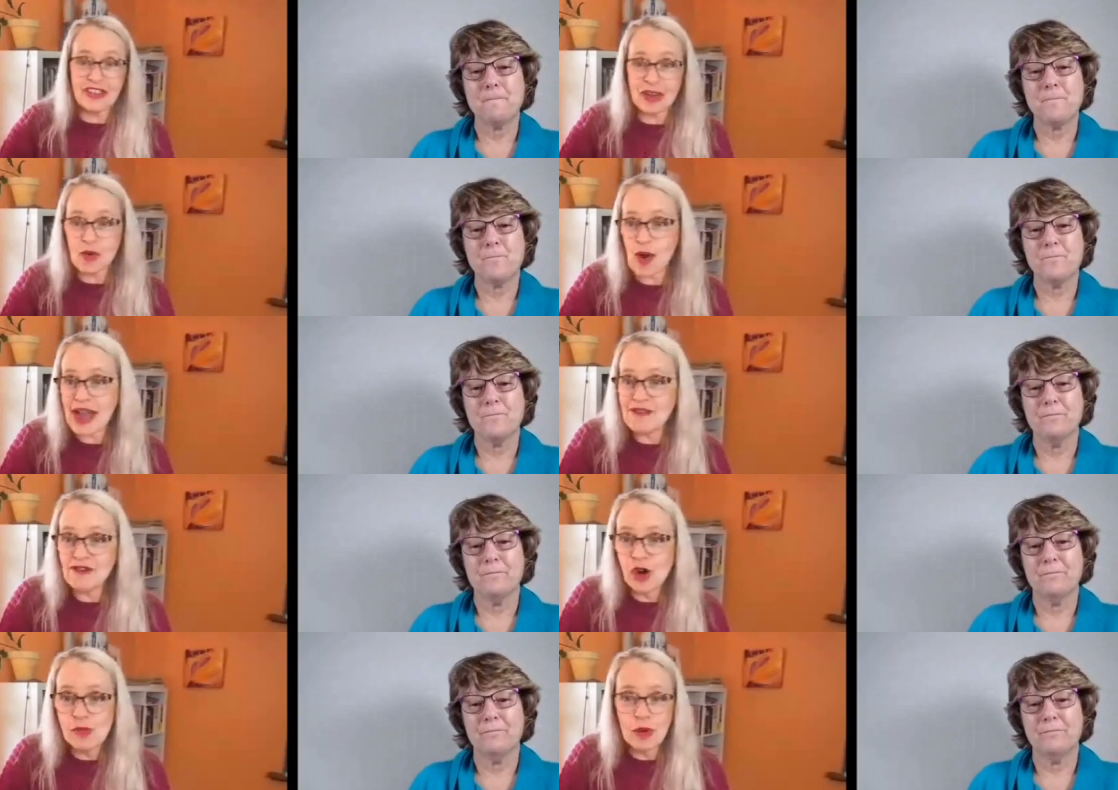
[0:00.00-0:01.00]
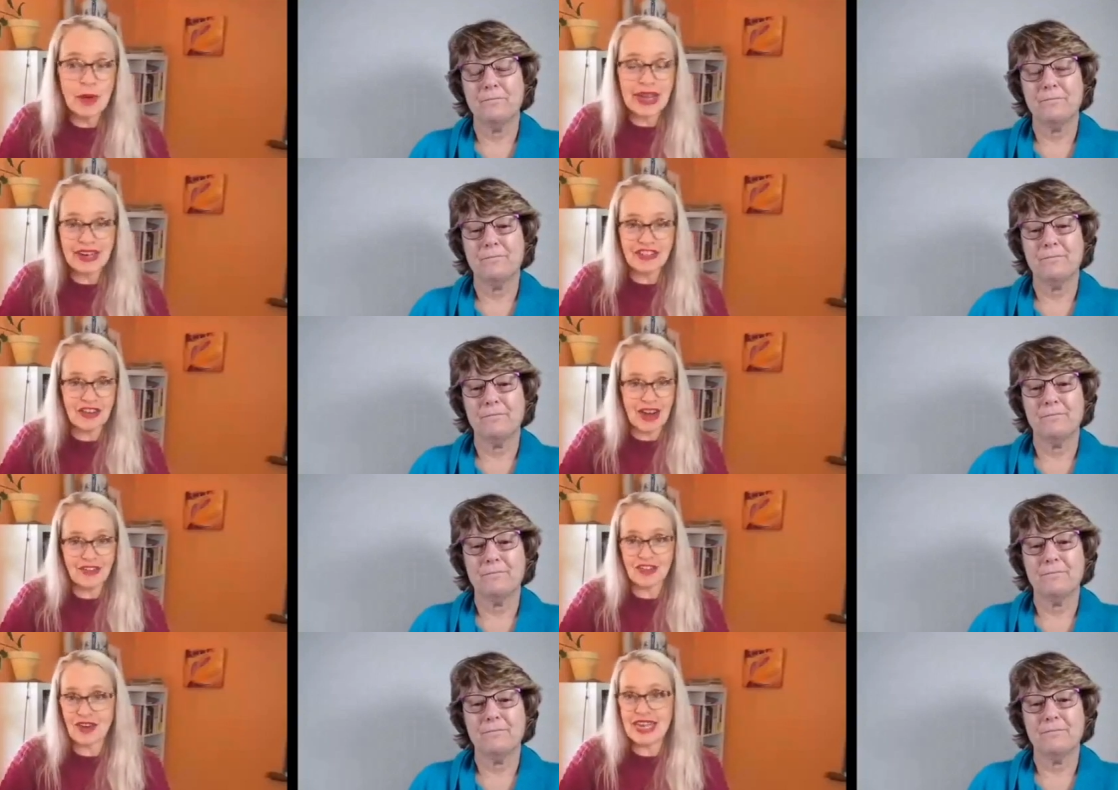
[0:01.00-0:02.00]
Speaker 1: this is quite informal. We're going to
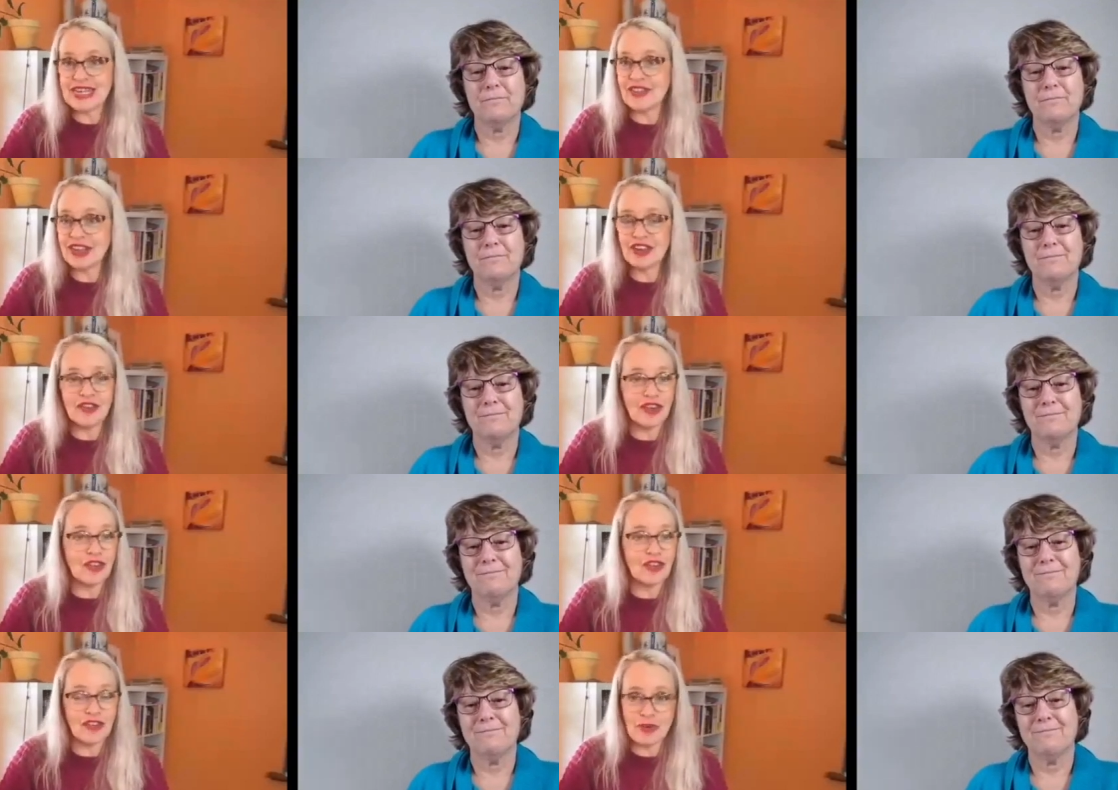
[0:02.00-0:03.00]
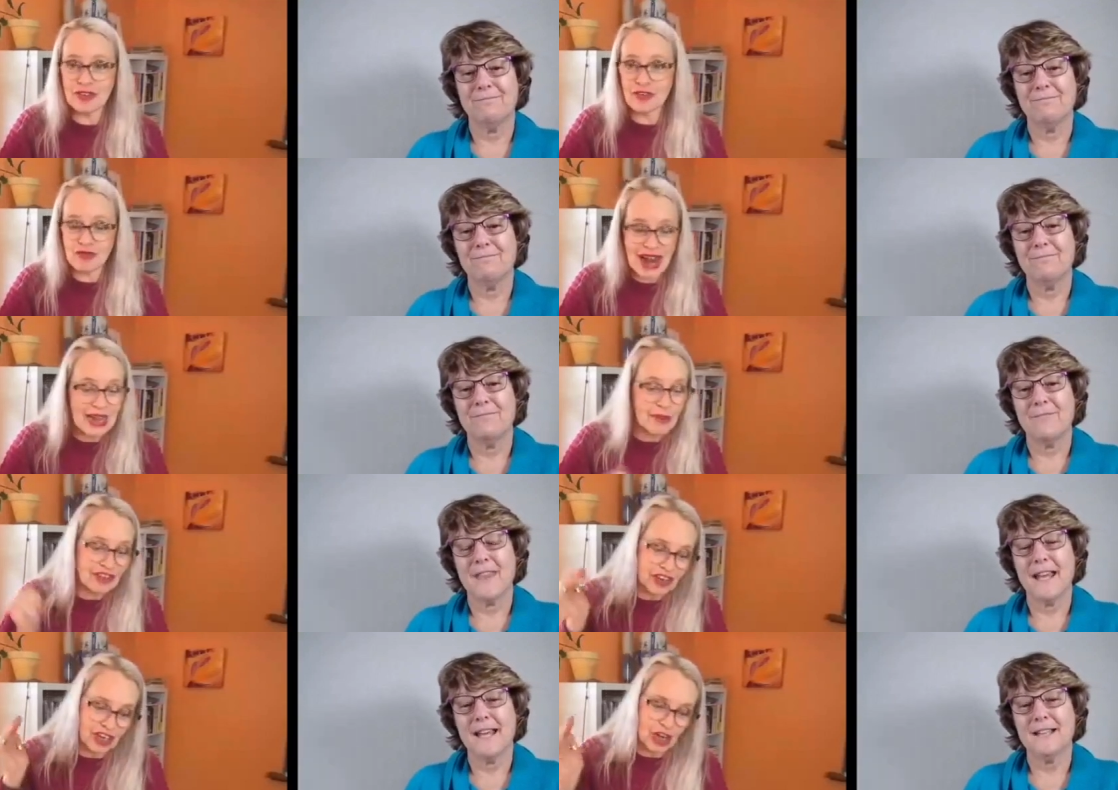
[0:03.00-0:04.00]
dive straight into interview. So if everyone's ready, we're just
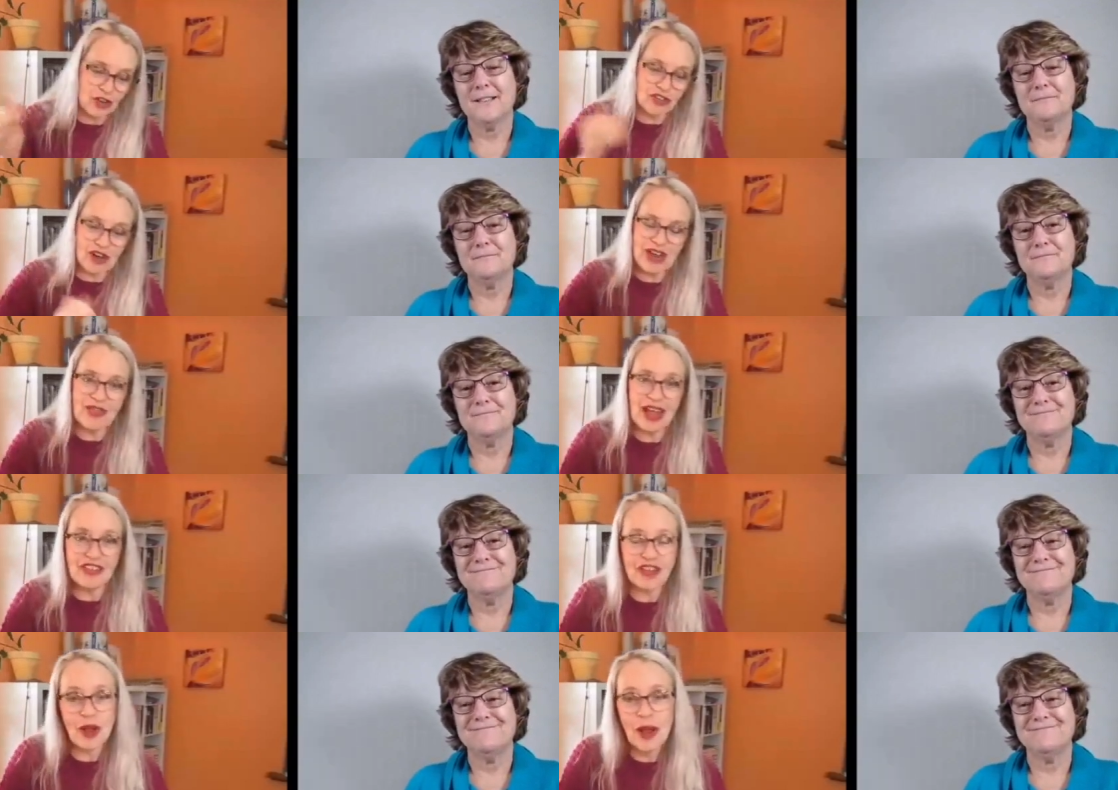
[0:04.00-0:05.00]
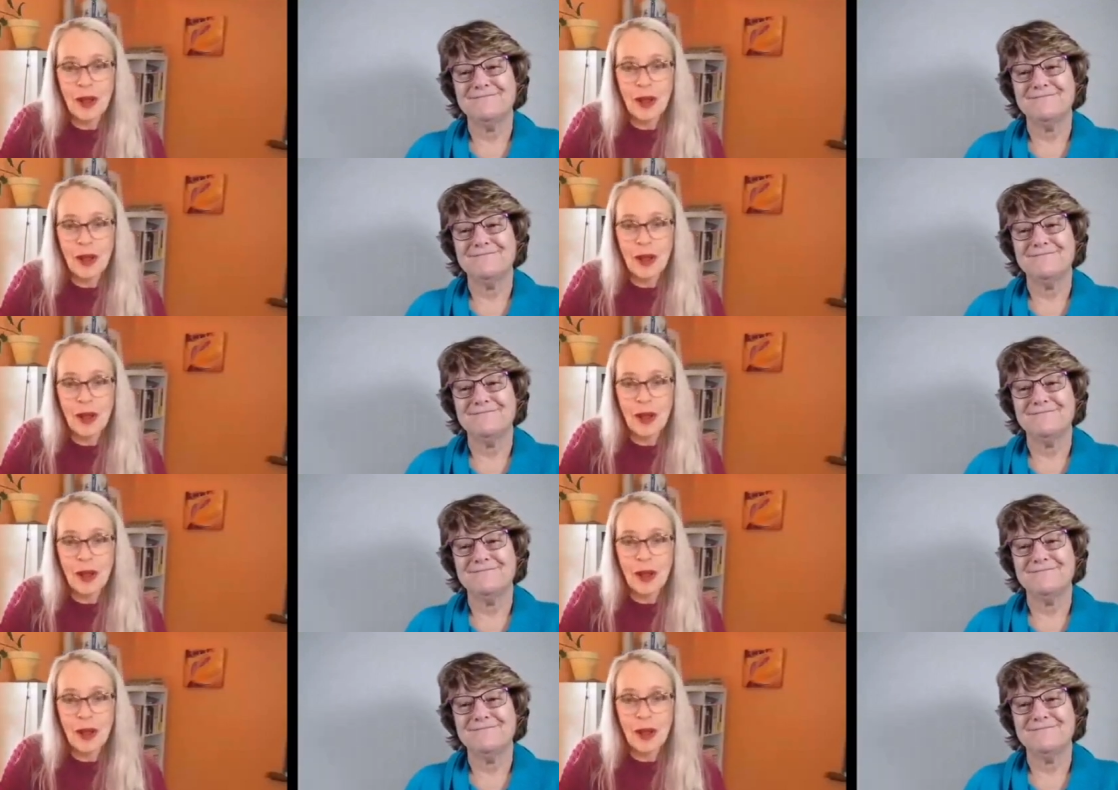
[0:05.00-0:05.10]
going to go straight in there. So.